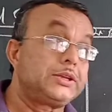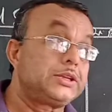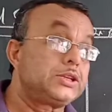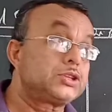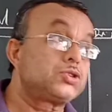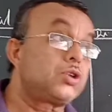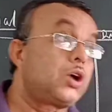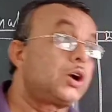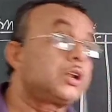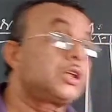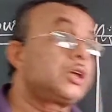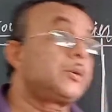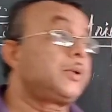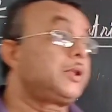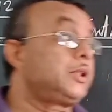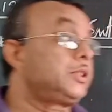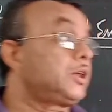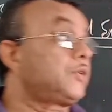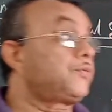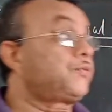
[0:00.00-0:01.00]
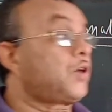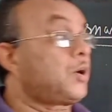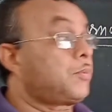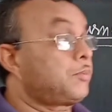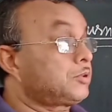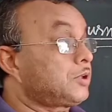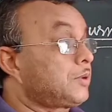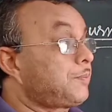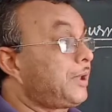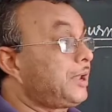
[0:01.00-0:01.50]
It is not given in the form
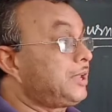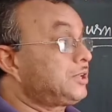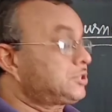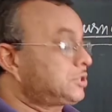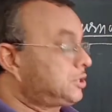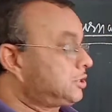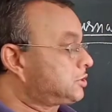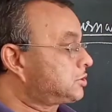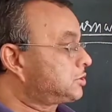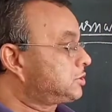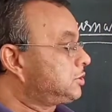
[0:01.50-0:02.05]
of the balance sheet.